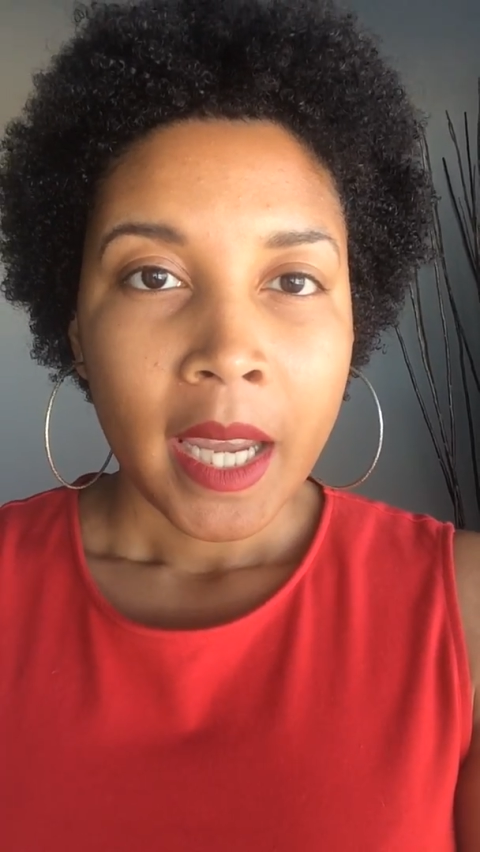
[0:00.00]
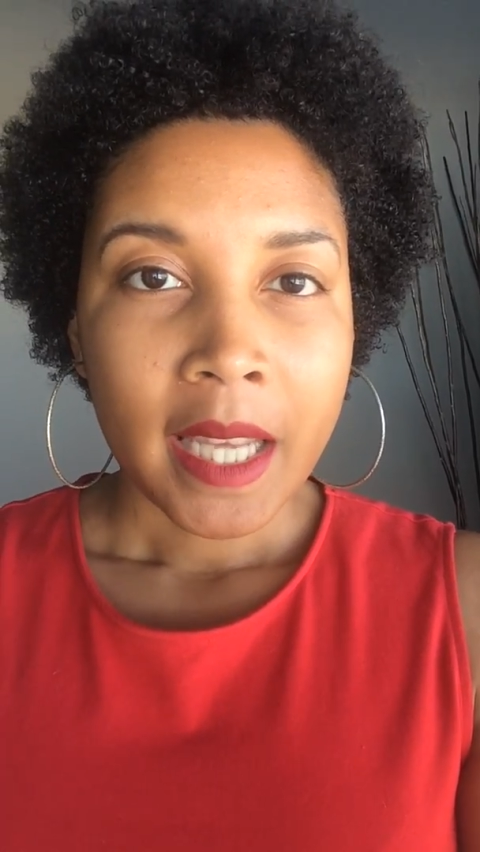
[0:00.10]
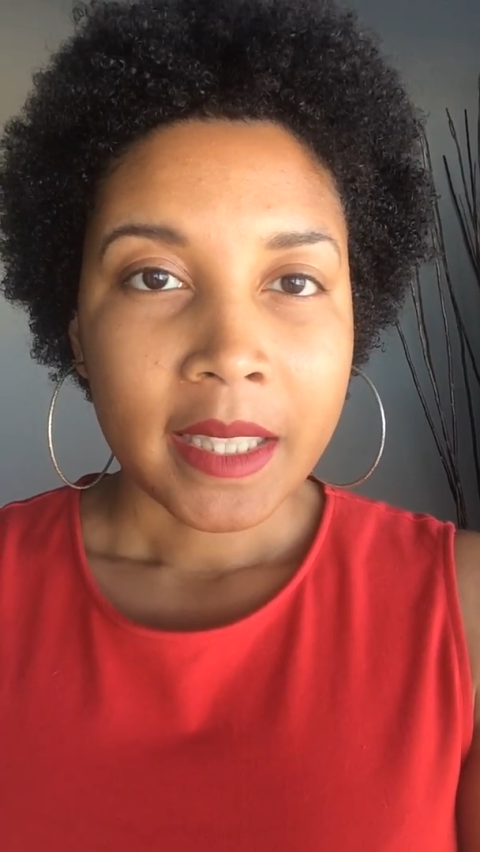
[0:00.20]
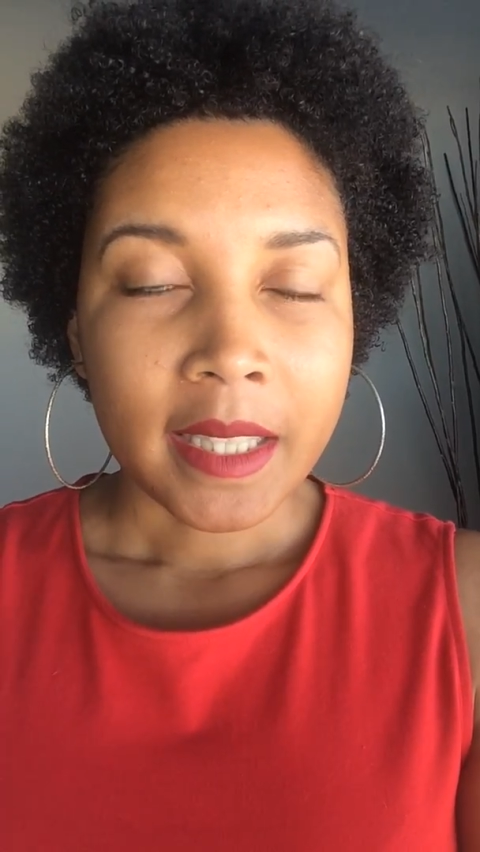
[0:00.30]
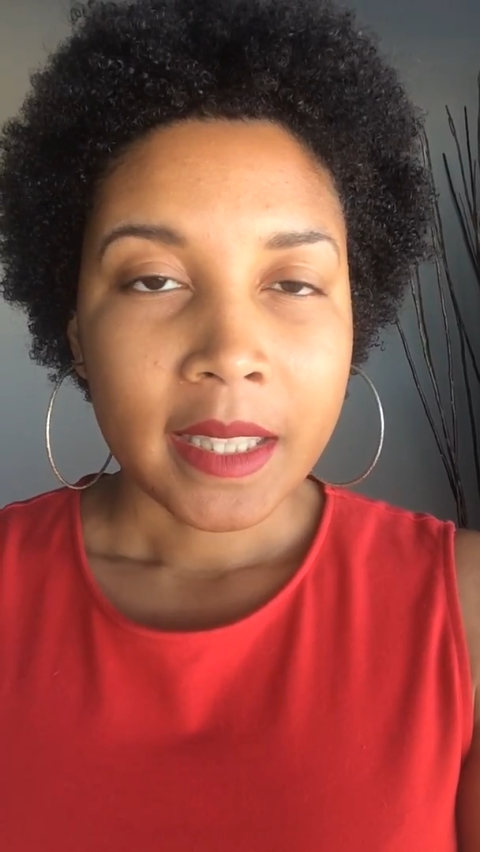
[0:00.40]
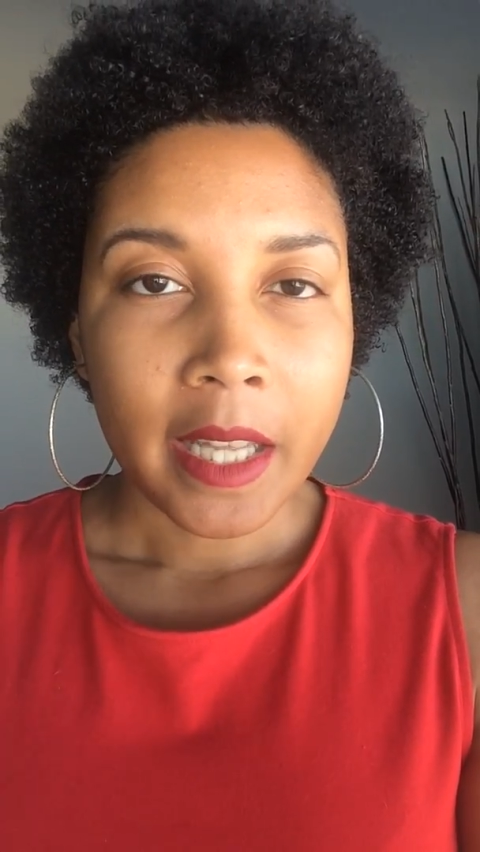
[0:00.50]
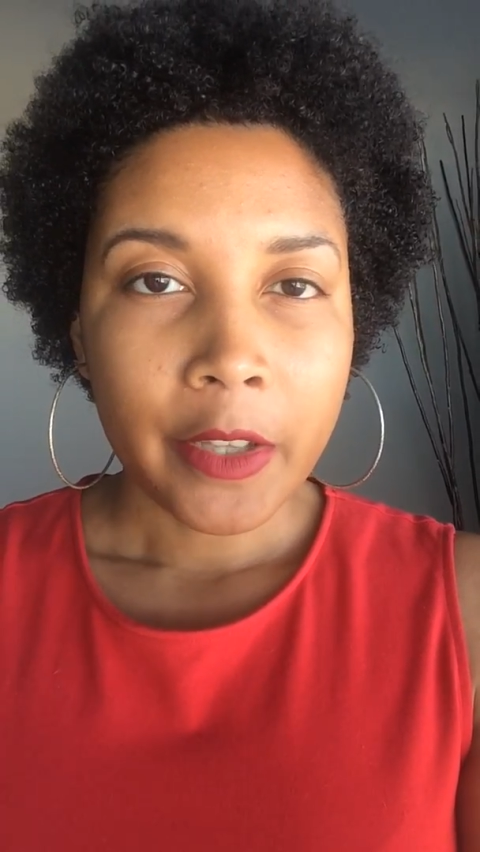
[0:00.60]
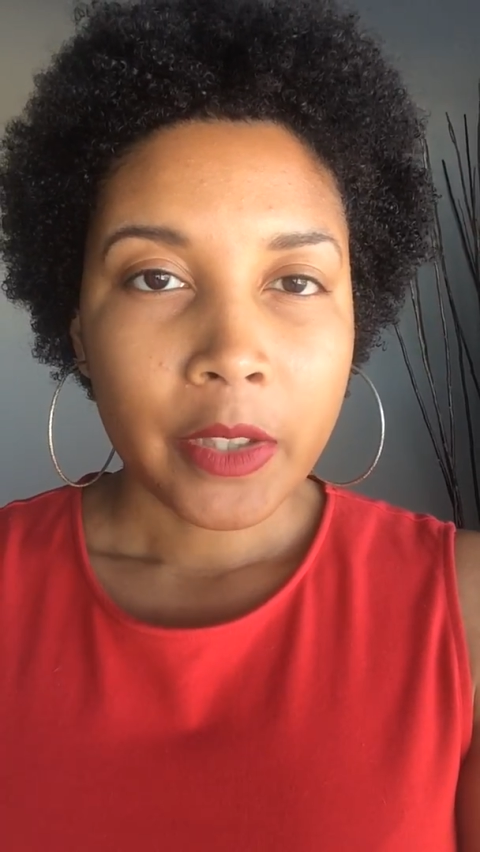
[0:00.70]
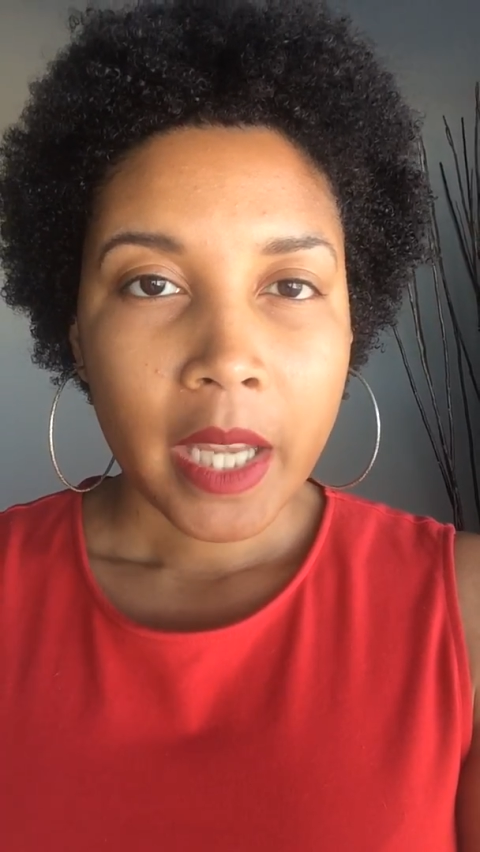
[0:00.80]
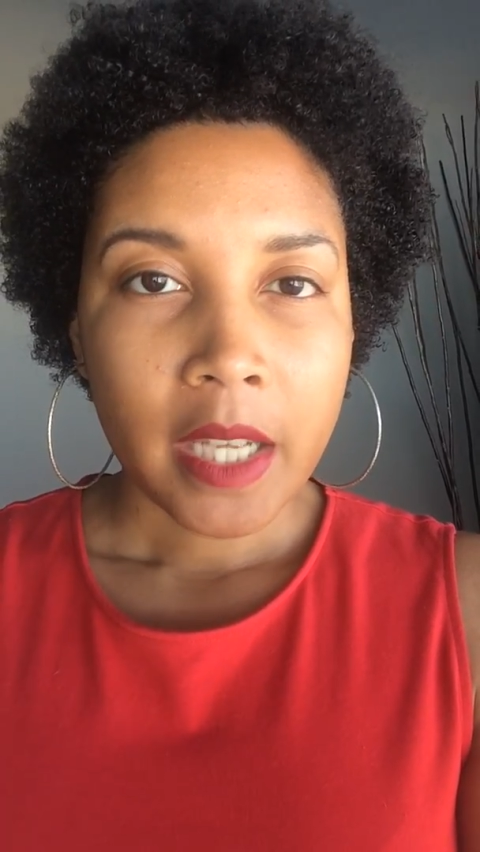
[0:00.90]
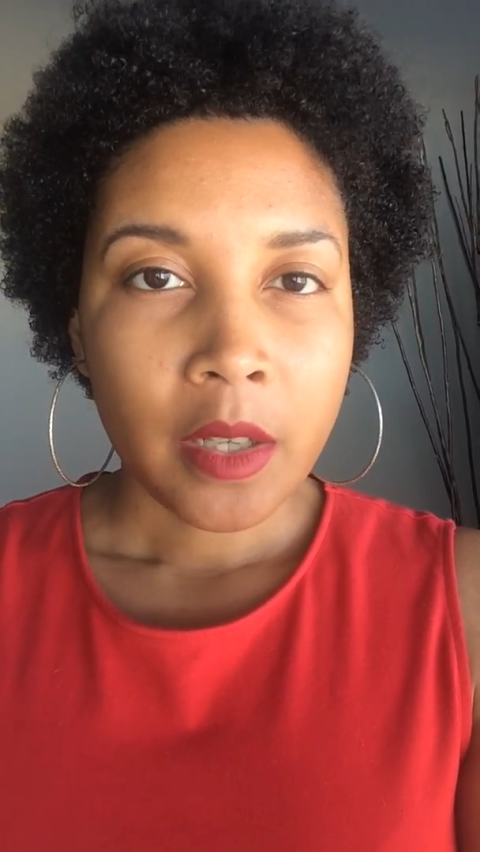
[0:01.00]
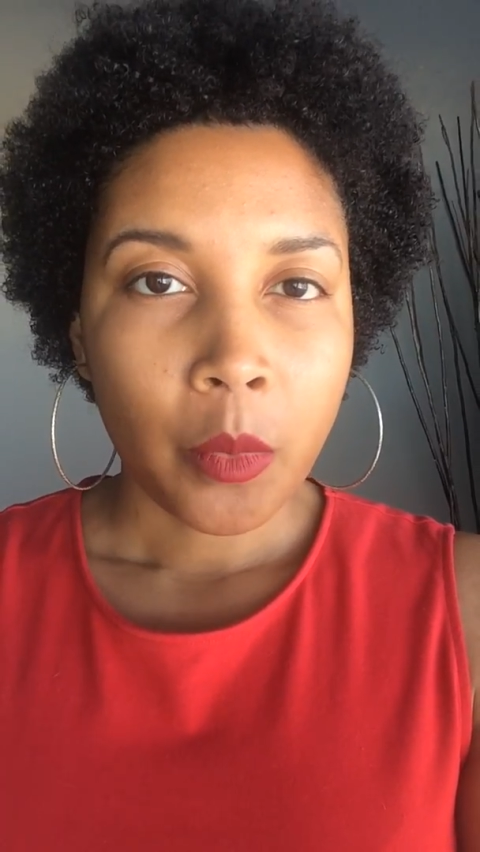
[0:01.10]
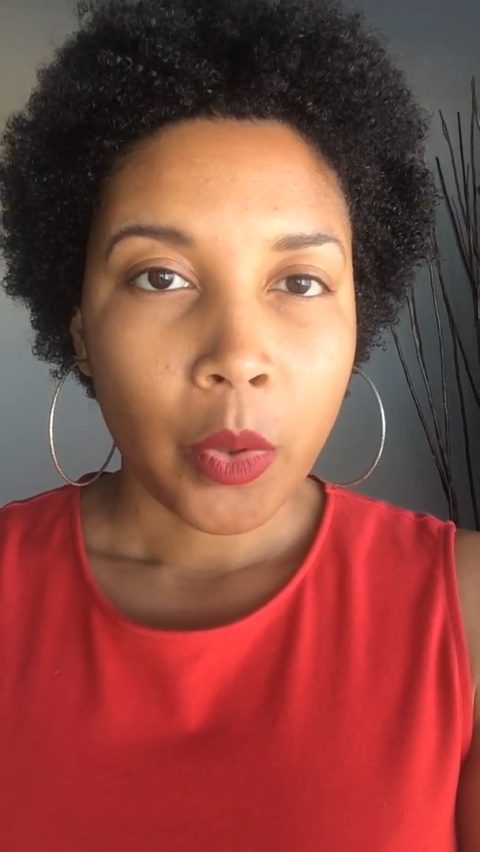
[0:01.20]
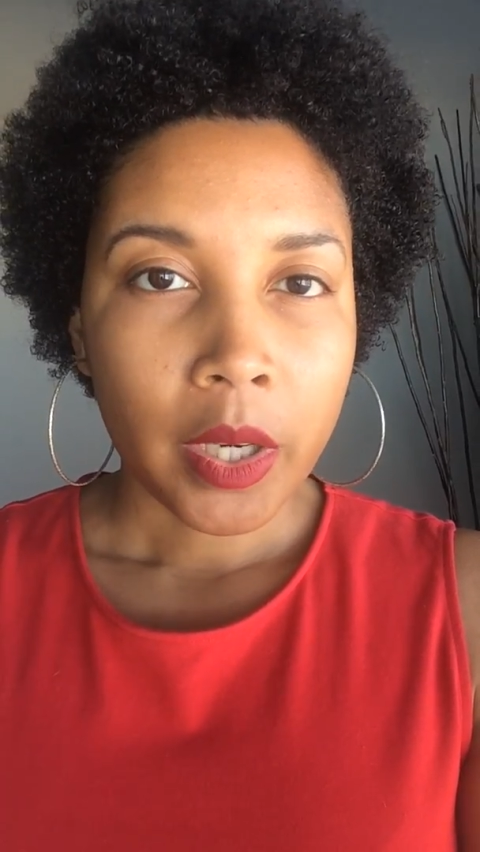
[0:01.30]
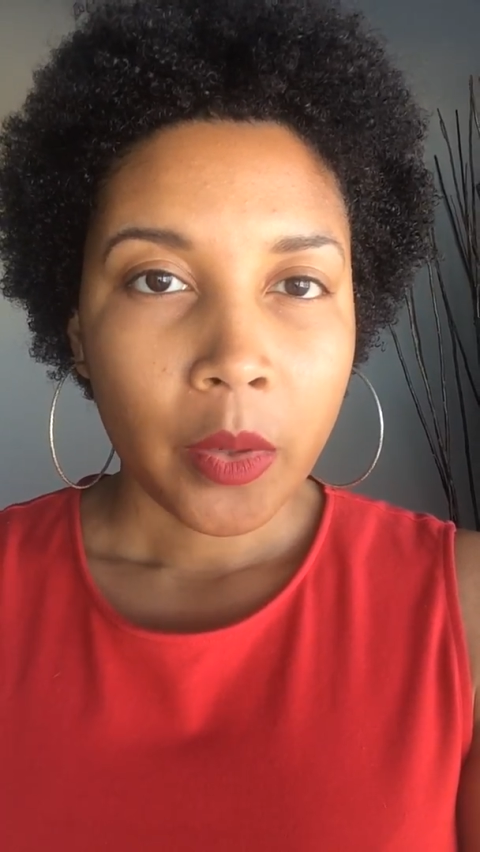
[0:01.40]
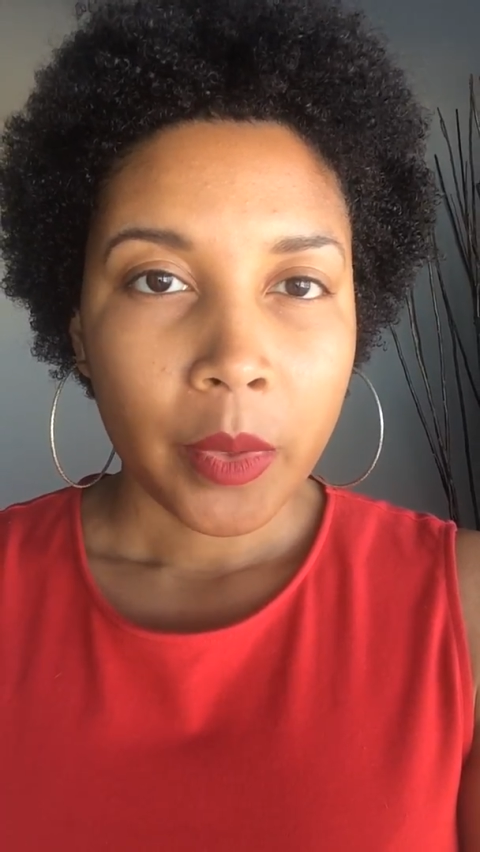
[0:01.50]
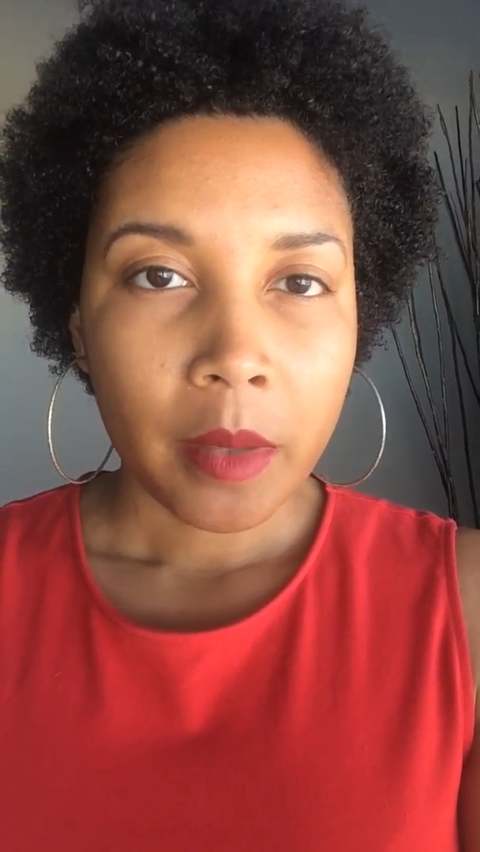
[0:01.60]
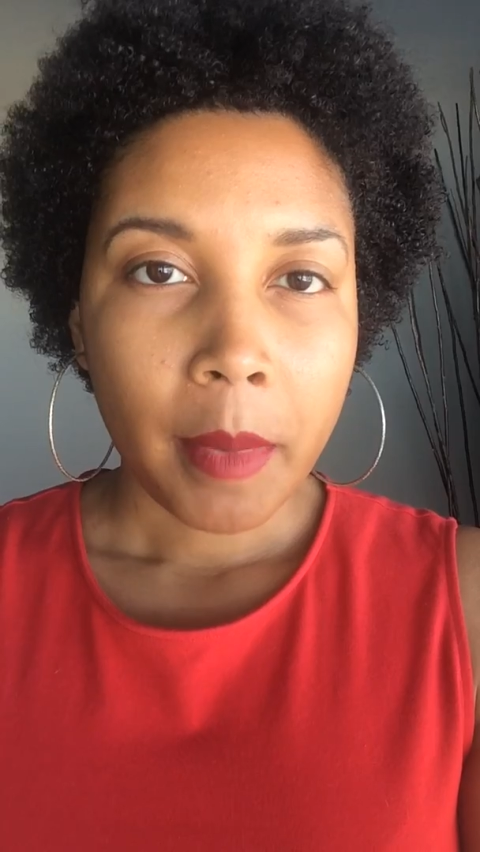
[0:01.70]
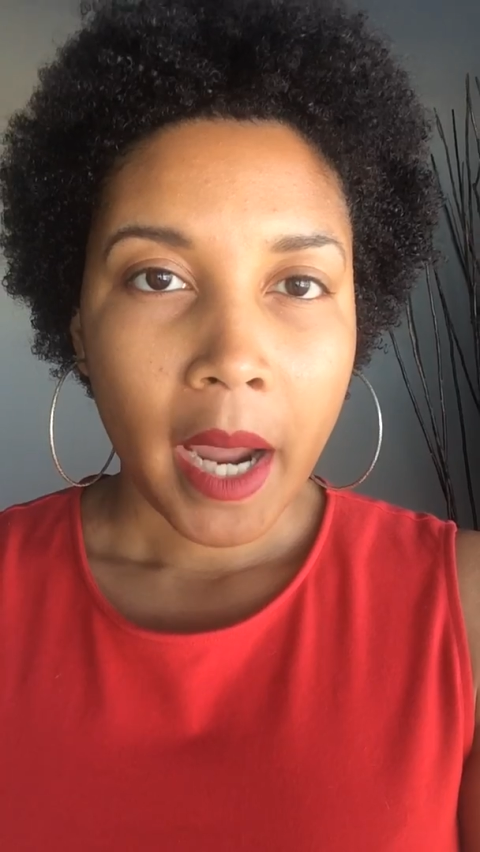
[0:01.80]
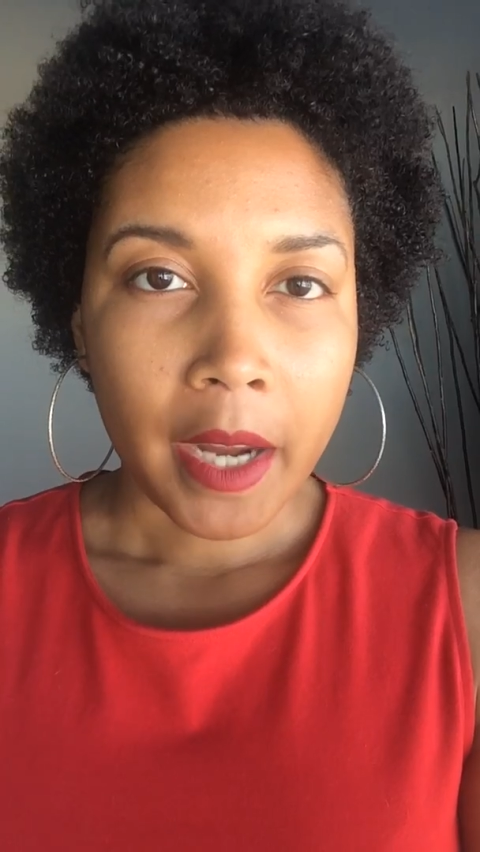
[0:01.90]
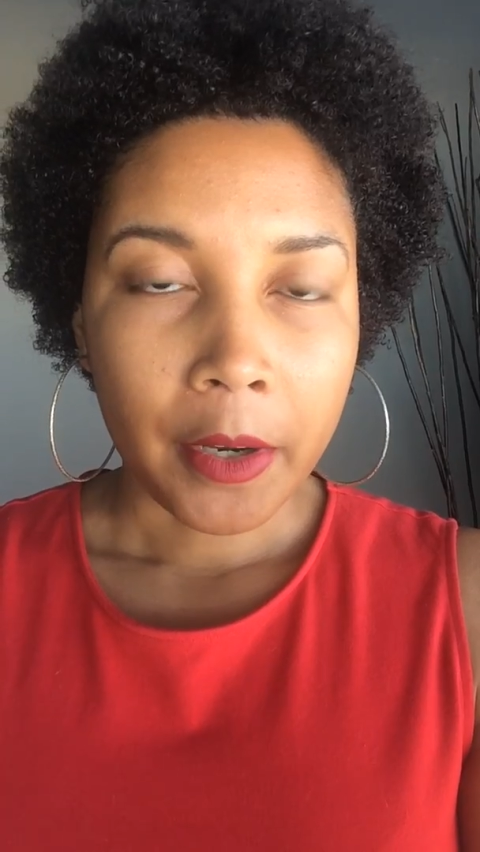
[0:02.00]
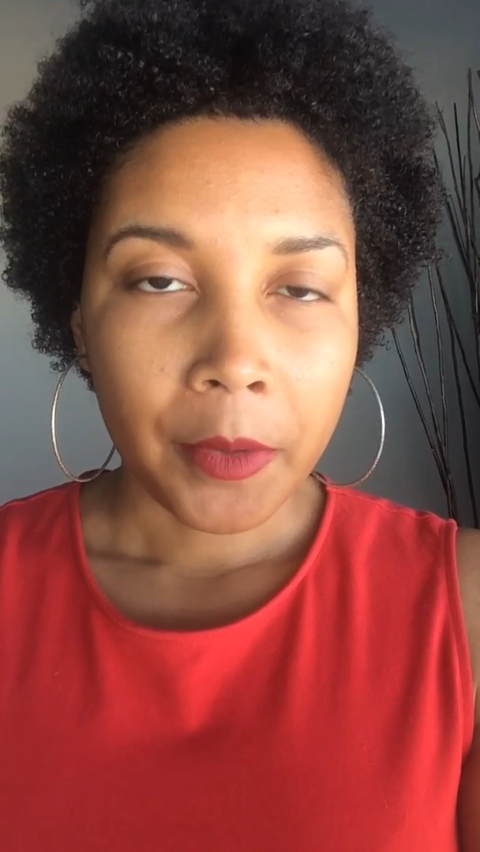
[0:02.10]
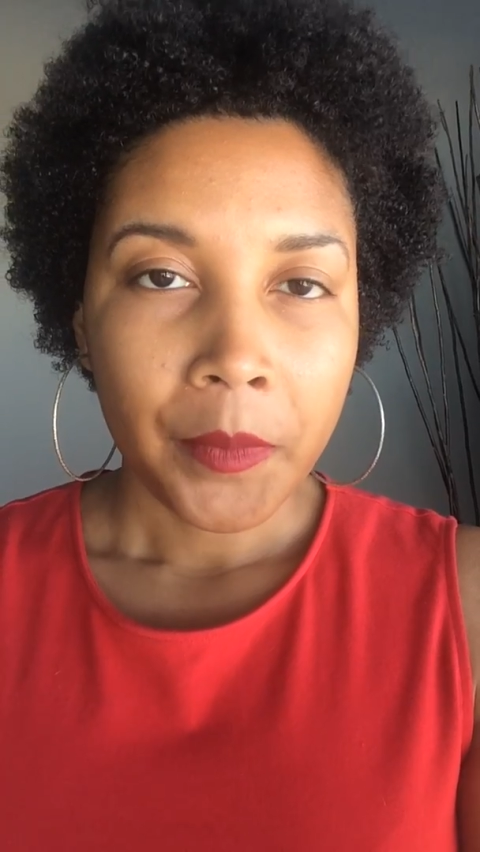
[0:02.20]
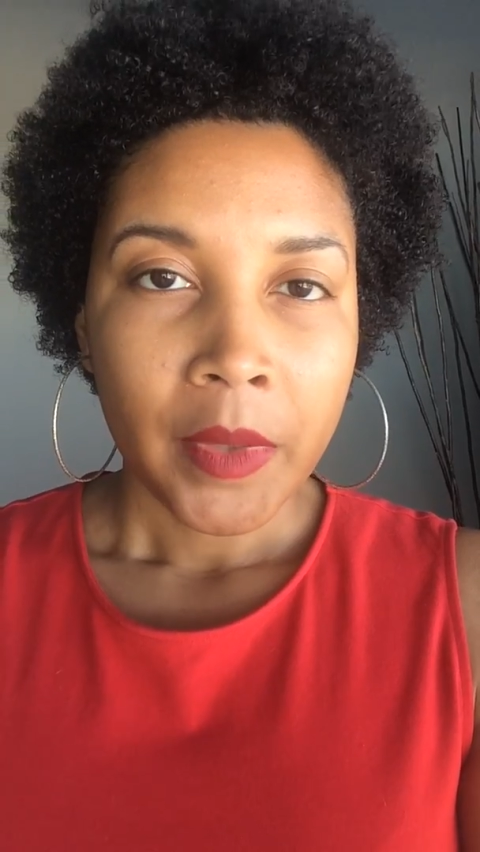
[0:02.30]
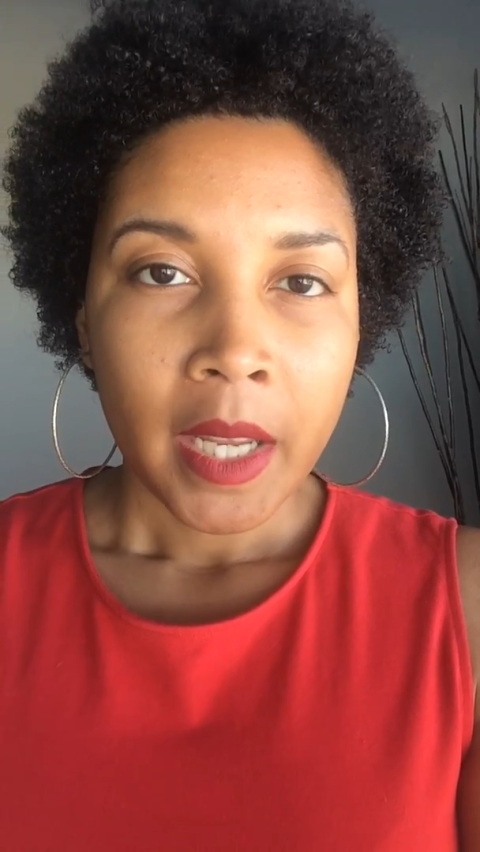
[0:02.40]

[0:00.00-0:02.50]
as a seller's agent working with a buyer,